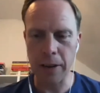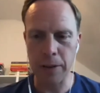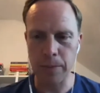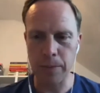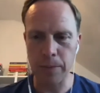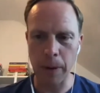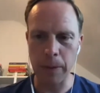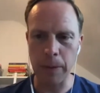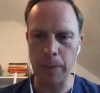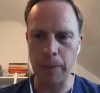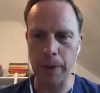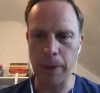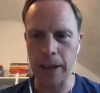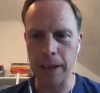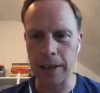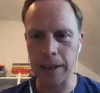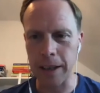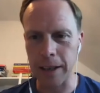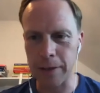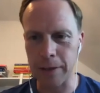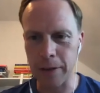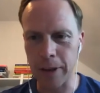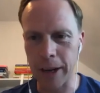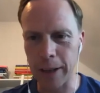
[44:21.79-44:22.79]
It's probably better
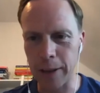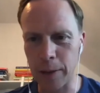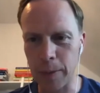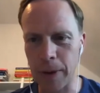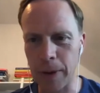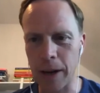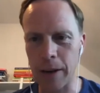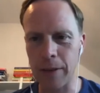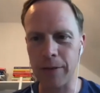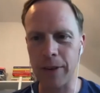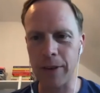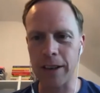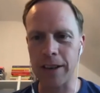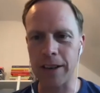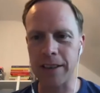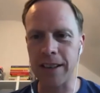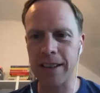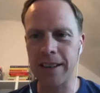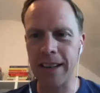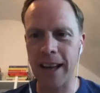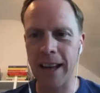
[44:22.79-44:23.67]
than trying to paraphrase it.